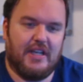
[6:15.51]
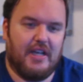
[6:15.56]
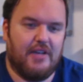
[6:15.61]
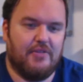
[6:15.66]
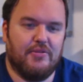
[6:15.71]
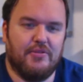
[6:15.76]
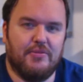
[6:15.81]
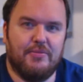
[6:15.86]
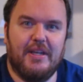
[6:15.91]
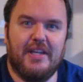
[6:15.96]
I
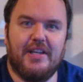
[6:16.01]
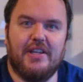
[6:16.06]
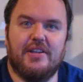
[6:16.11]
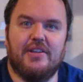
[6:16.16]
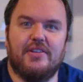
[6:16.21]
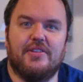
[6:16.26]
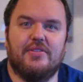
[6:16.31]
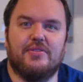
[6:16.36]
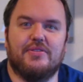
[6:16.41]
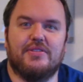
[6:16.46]
will make
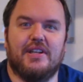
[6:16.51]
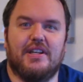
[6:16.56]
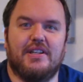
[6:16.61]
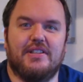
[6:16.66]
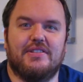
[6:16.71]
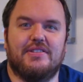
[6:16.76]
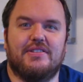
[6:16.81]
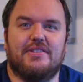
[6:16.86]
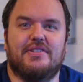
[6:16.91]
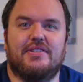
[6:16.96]
those
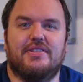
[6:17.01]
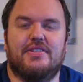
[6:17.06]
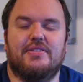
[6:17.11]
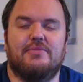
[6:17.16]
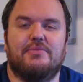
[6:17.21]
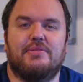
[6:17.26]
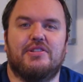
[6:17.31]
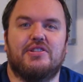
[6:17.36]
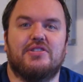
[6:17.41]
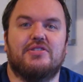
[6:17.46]
cuts,
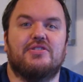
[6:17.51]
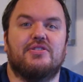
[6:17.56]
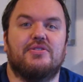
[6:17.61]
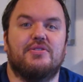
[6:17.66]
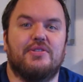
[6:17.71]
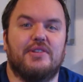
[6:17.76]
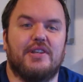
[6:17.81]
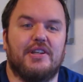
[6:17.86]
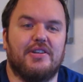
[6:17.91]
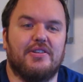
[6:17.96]
but just so
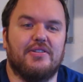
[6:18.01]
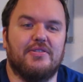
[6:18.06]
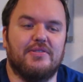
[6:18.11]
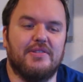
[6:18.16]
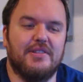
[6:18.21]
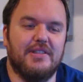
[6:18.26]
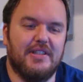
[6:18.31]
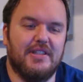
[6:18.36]
you know,